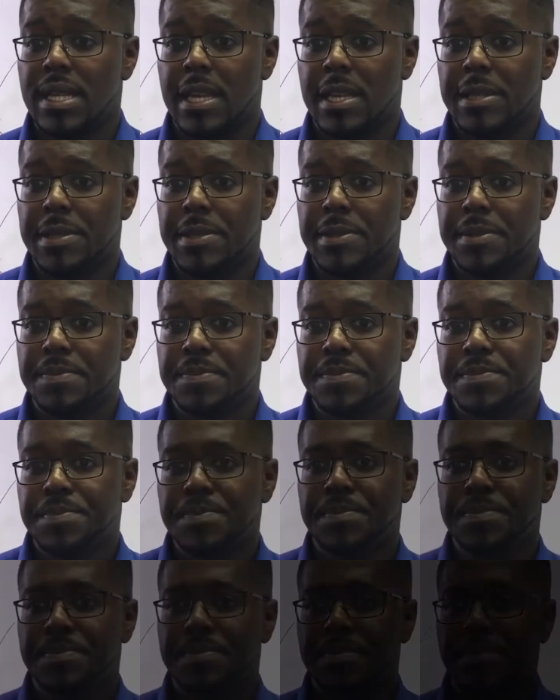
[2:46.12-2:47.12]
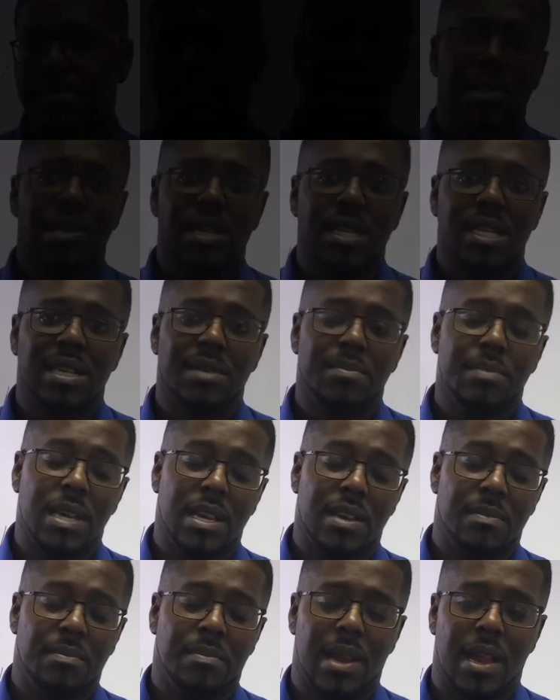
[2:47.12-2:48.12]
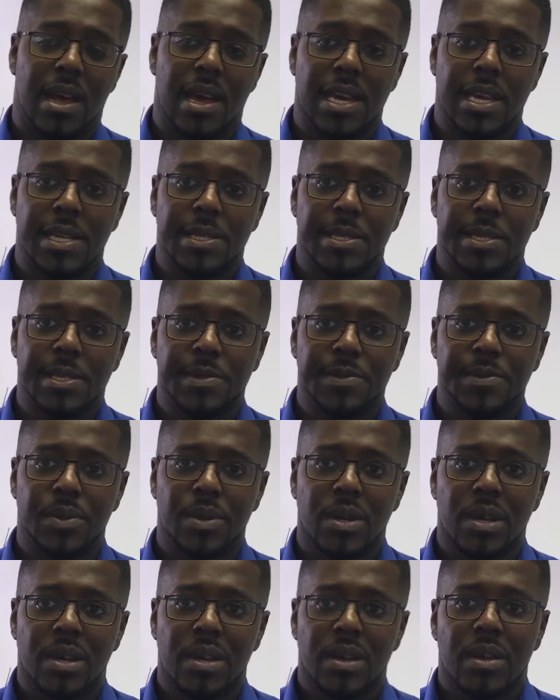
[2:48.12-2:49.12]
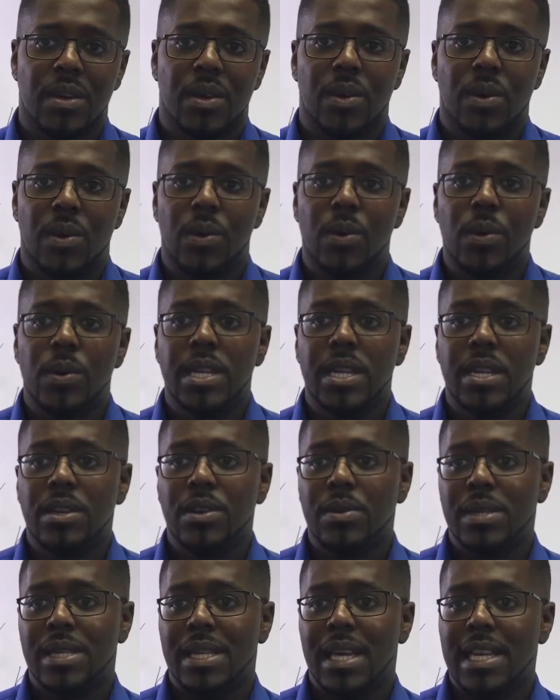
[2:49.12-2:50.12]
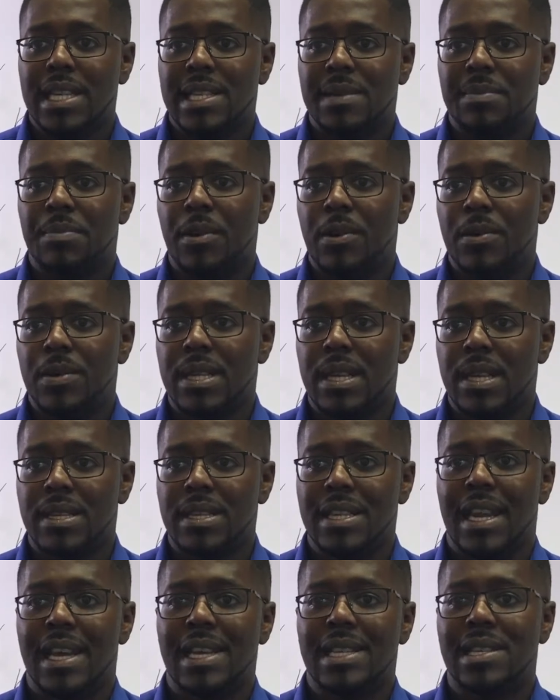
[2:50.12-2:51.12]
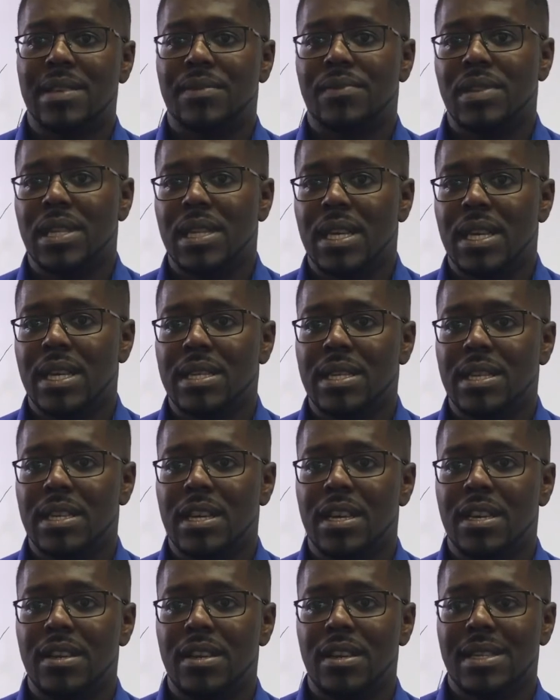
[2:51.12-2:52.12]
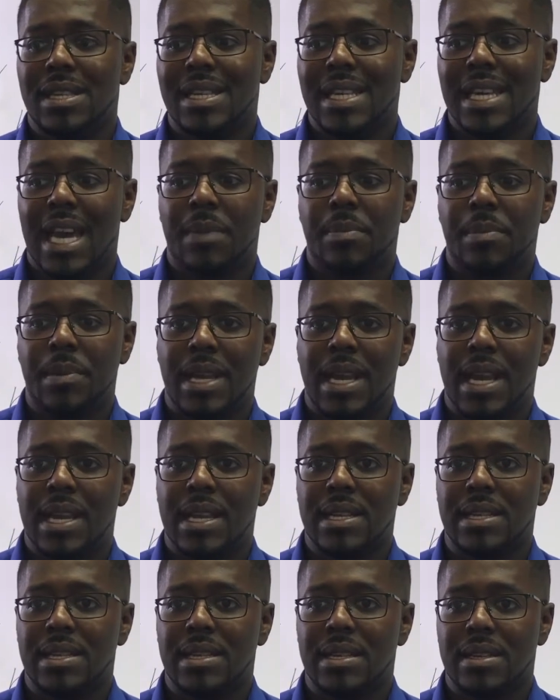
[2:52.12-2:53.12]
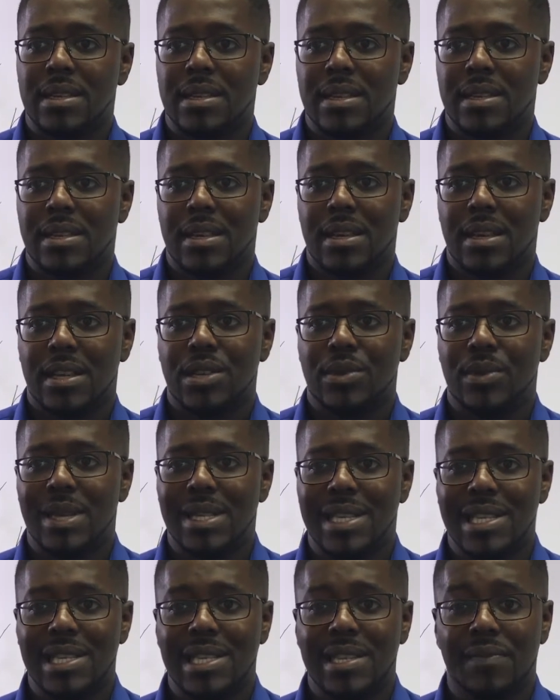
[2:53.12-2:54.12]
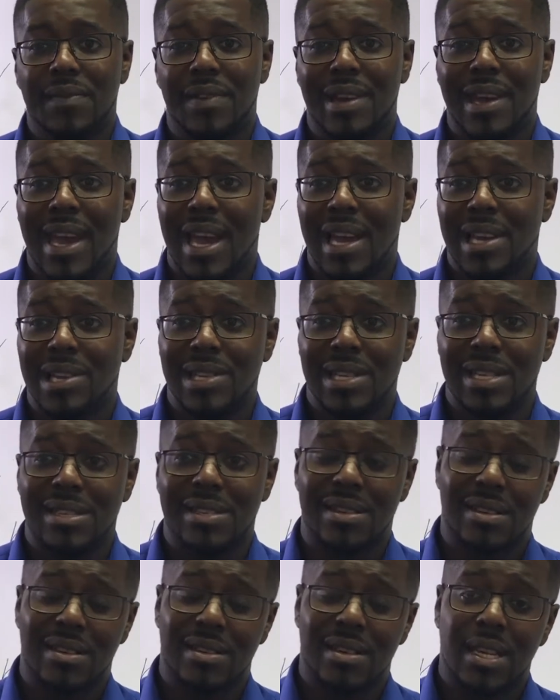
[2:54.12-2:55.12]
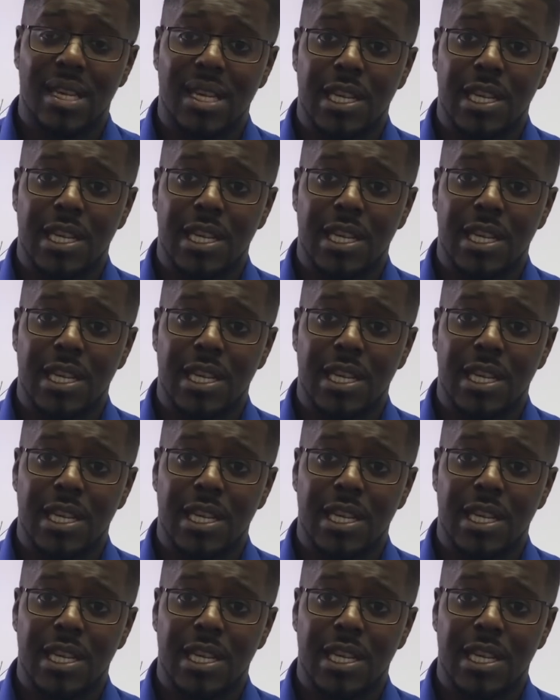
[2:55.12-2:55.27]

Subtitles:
consent. Key actions to be compliant. Audit your data processing activities and conduct a gap analysis to identify actions that are